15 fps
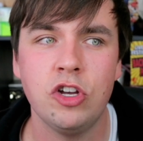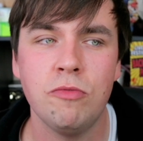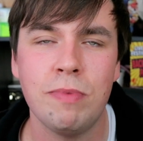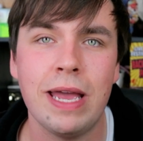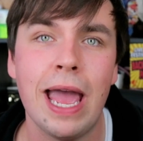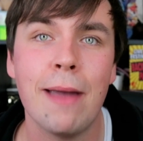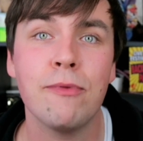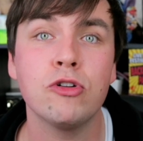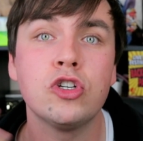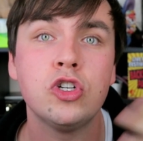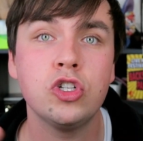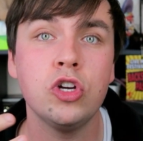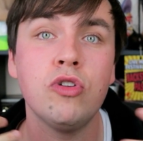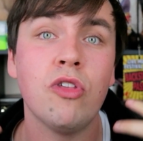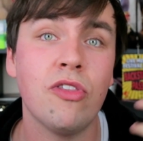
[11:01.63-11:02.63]
to be able
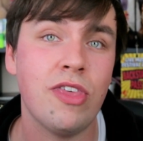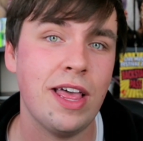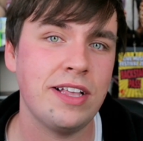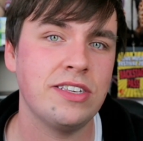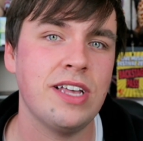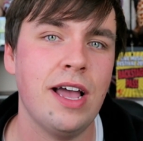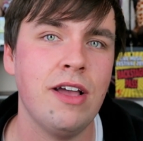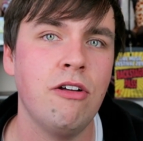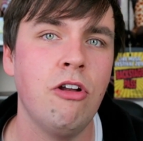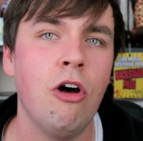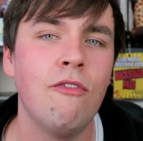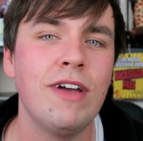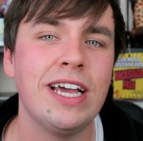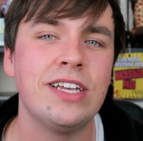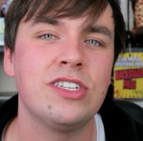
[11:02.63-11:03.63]
to do the things that you
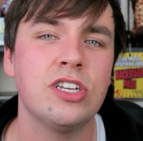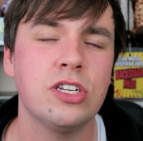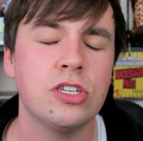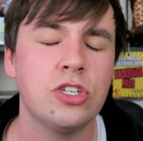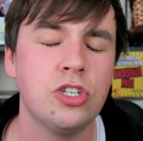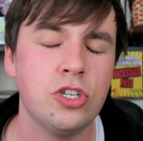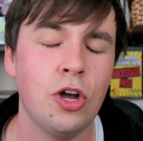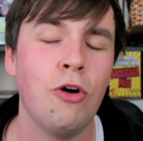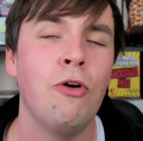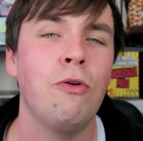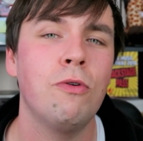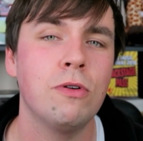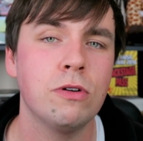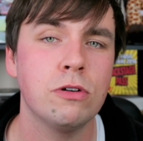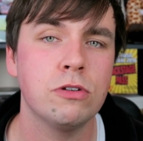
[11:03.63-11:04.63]
love is
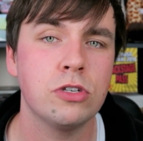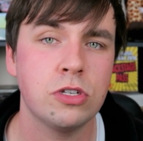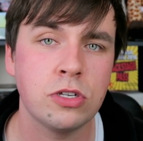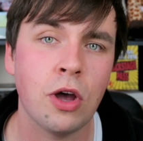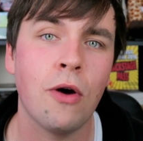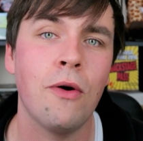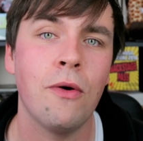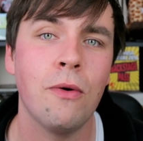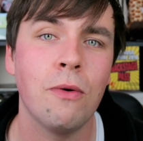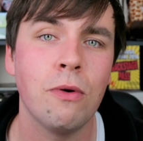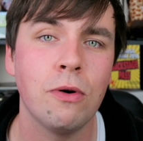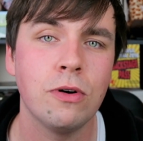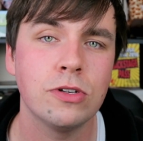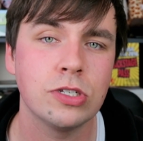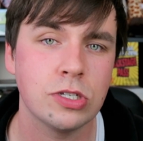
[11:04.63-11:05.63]
so, so,
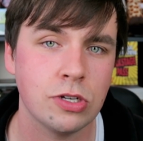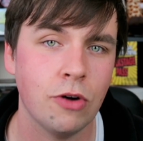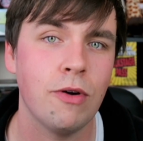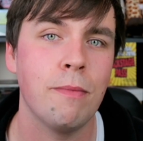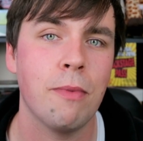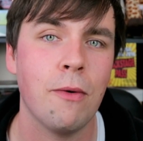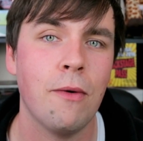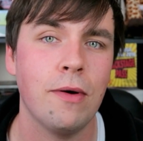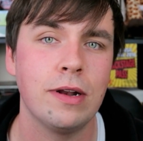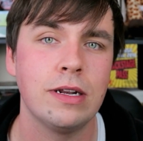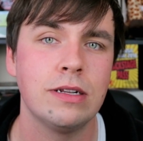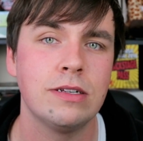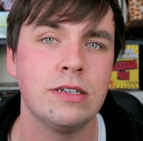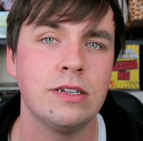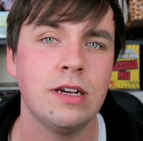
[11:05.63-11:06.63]
so
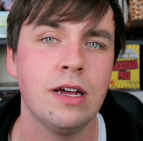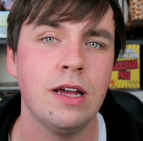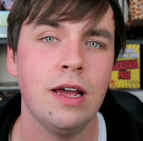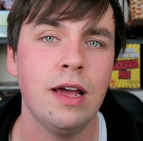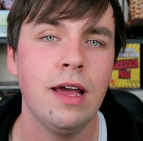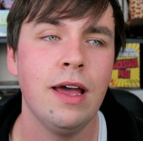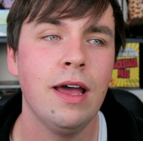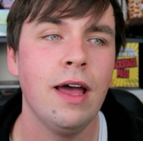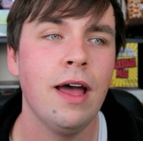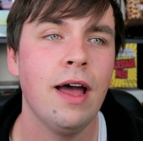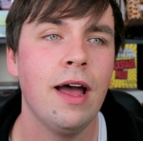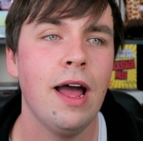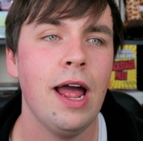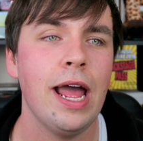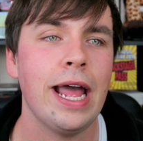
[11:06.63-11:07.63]
important.
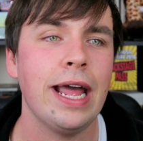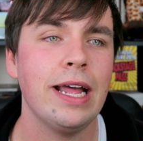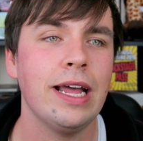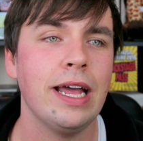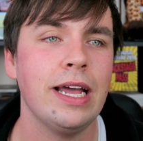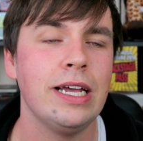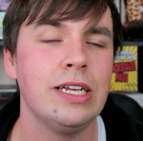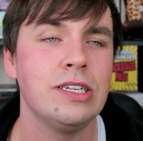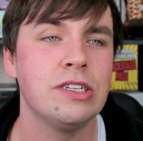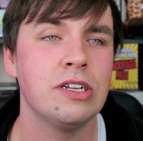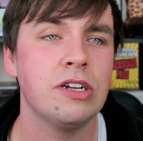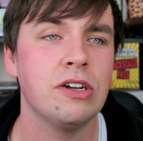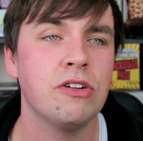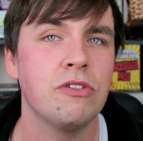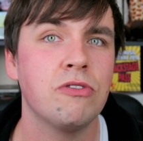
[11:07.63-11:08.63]
It is
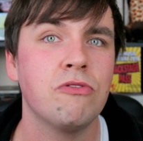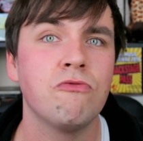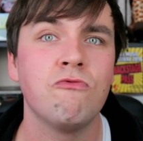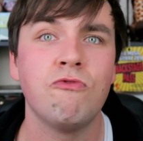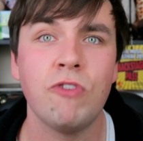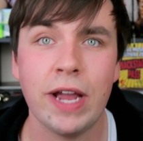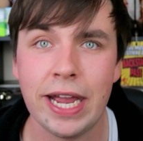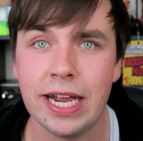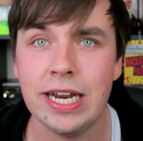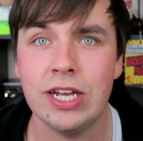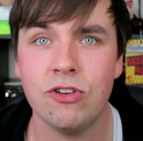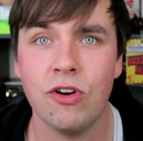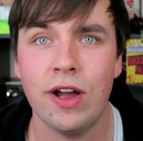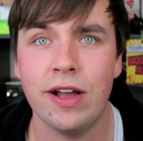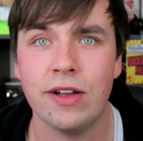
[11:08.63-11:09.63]
really
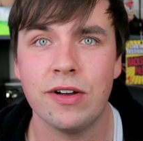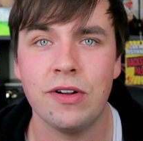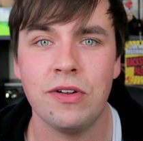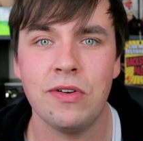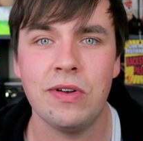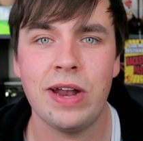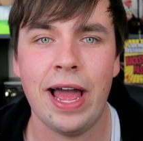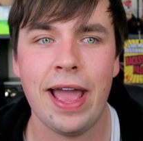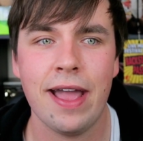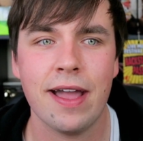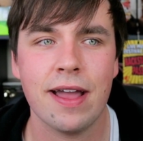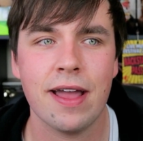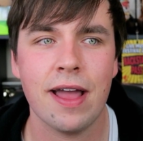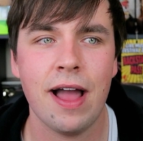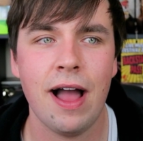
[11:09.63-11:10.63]
critical.
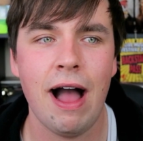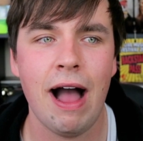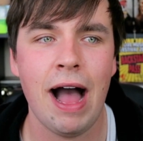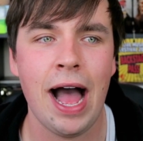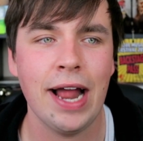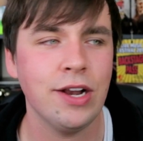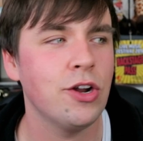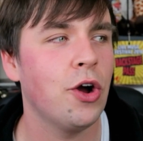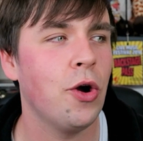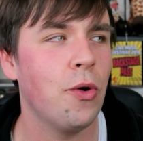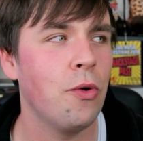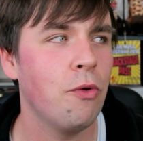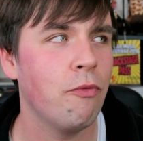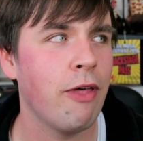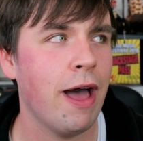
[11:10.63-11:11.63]
Like, I
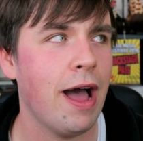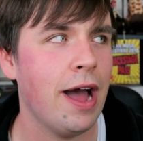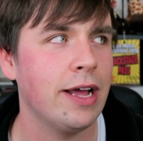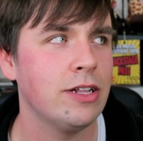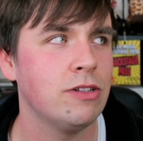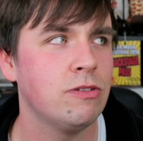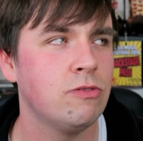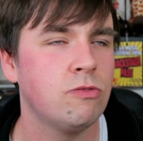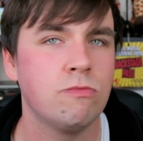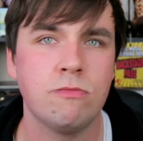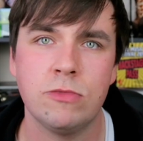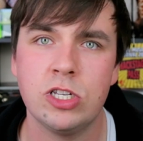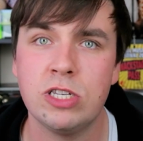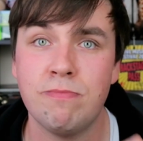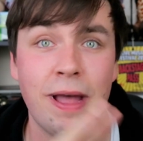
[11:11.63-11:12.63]
know that I
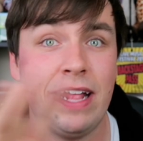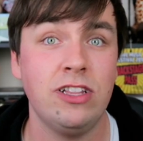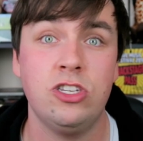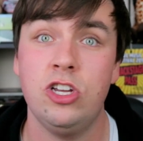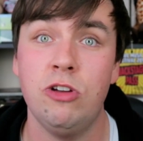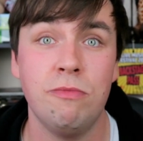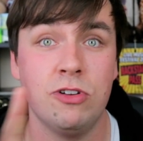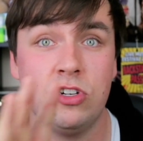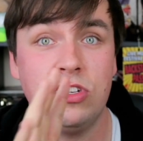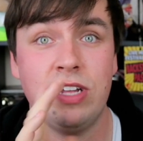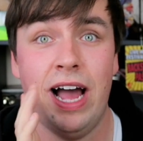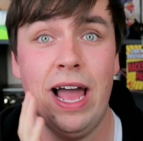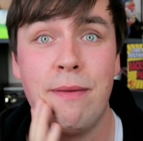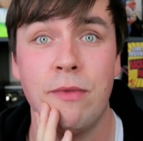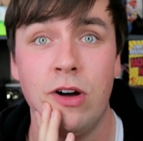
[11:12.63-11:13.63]
spend too much
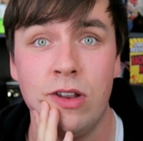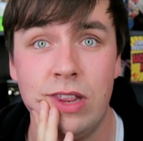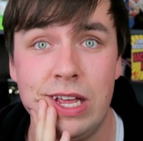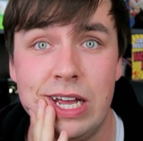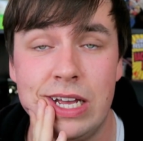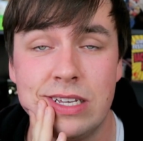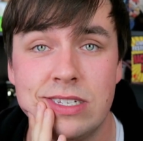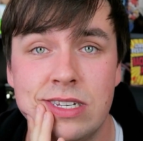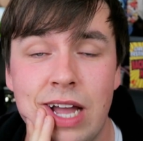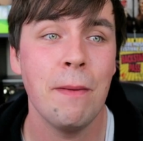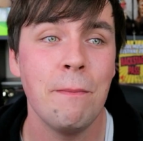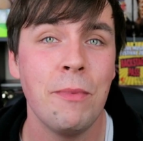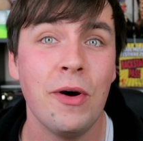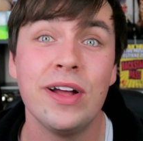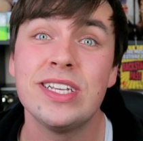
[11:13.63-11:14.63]
time on this,
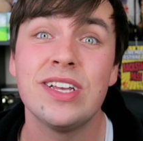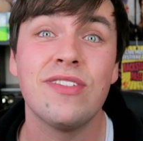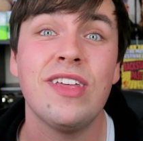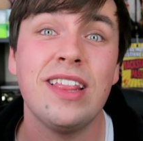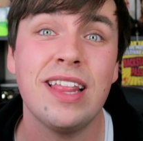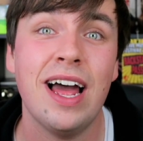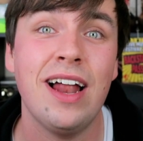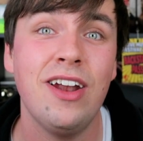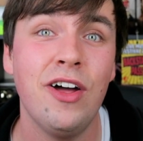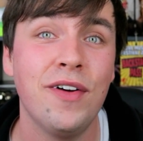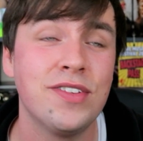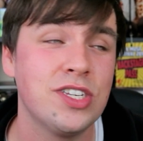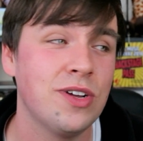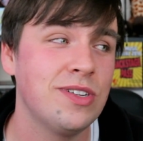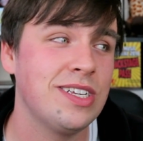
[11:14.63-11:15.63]
but it's a thing that I
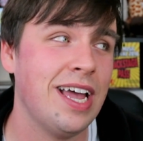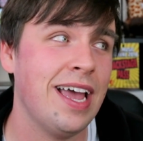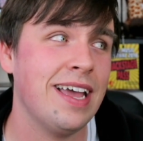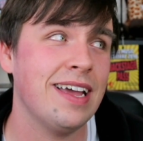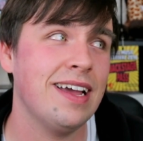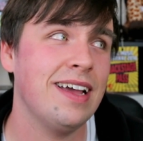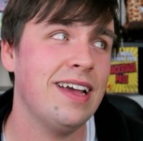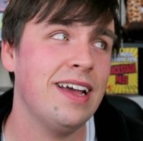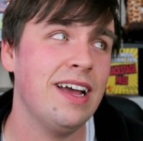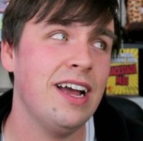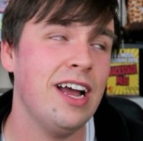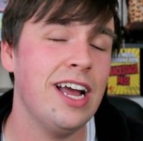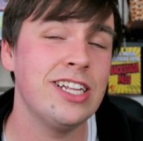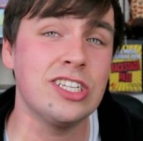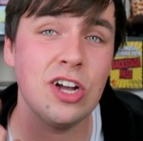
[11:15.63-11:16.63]
love, so it's like,
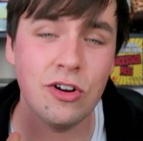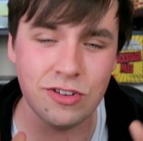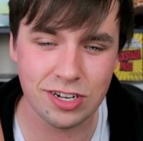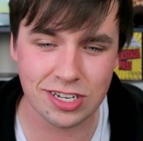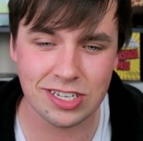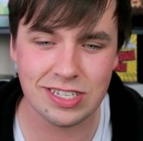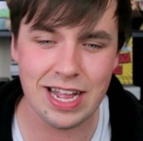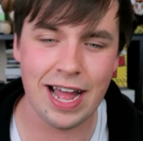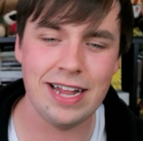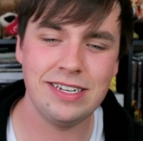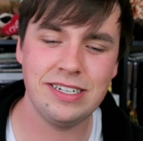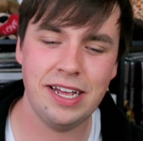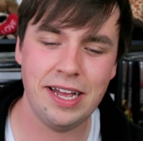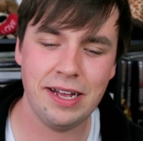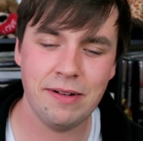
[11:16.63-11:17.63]
it's
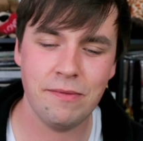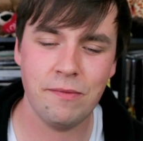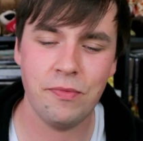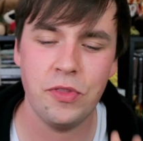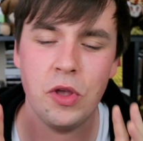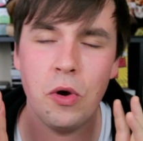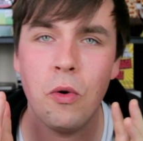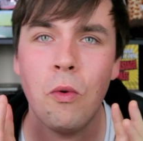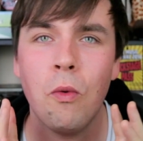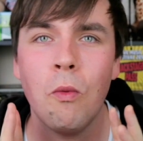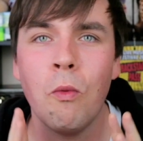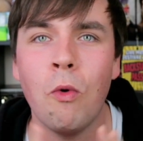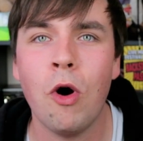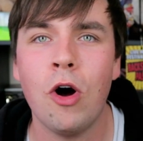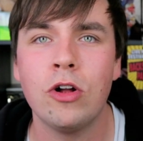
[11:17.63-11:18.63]
understanding
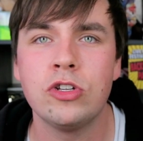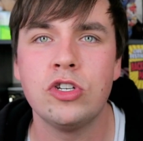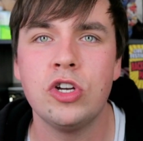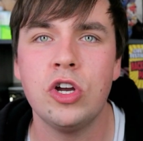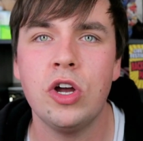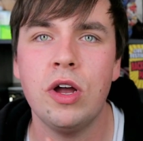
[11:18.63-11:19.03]
what